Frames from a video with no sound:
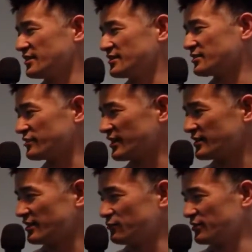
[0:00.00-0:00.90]
is
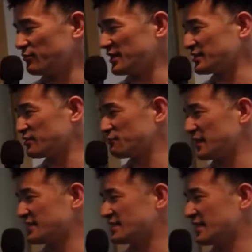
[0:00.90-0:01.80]
created with a bunch of
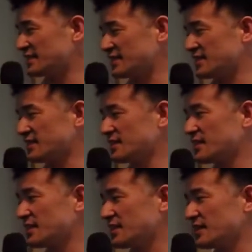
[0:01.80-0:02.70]
page data
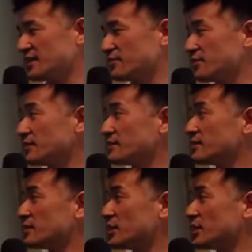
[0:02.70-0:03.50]
and run.